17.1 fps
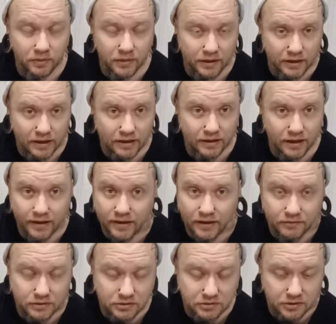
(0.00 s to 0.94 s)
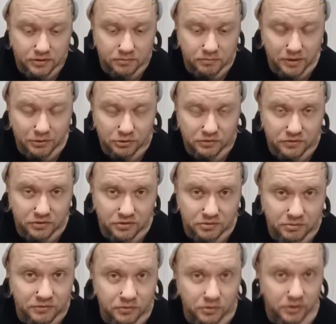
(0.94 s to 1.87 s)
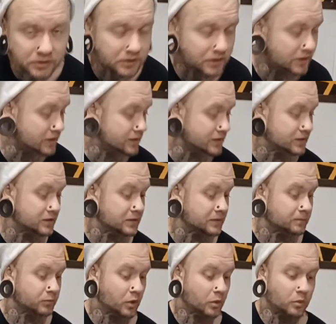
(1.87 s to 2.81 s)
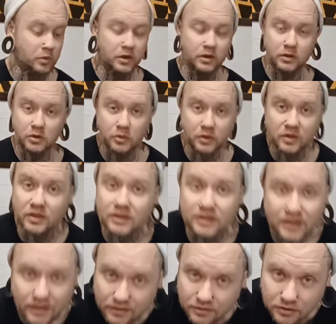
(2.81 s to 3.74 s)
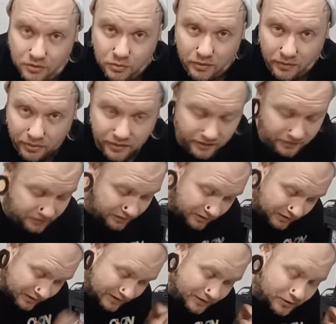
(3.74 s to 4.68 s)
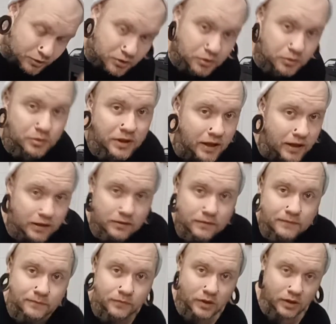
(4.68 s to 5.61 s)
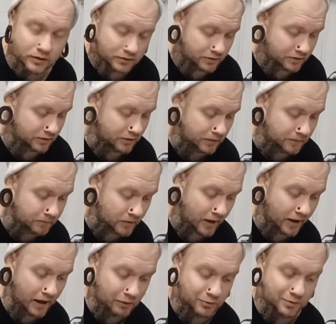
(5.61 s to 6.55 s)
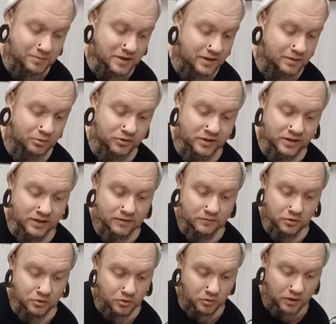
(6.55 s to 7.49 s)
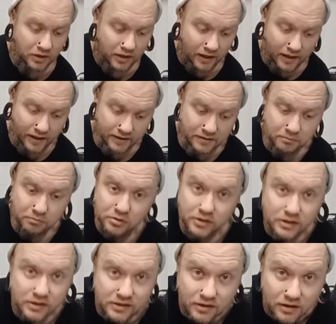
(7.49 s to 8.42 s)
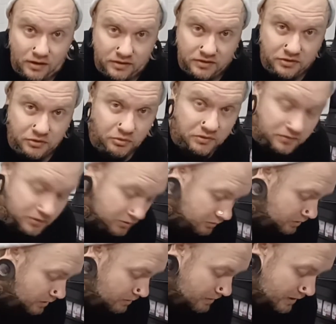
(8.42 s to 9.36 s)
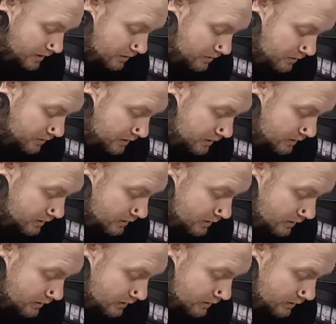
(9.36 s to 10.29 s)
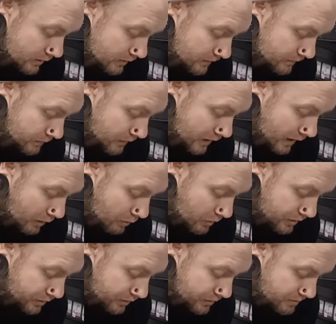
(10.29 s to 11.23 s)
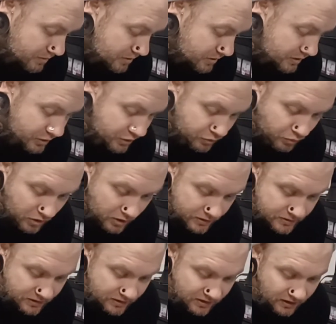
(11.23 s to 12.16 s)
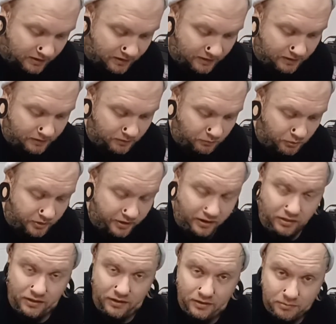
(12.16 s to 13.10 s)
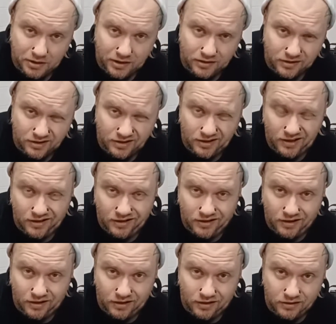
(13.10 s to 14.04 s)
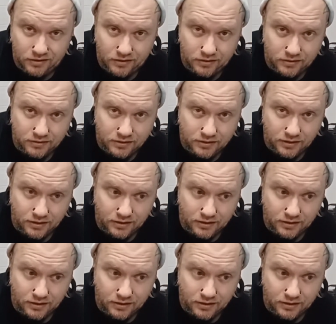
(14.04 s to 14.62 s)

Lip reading: that I haven't done in my reviews before is we are going to tattoo with this today. So I will be able to give you a completely honest review about the how well the machine runs, what I think about it, and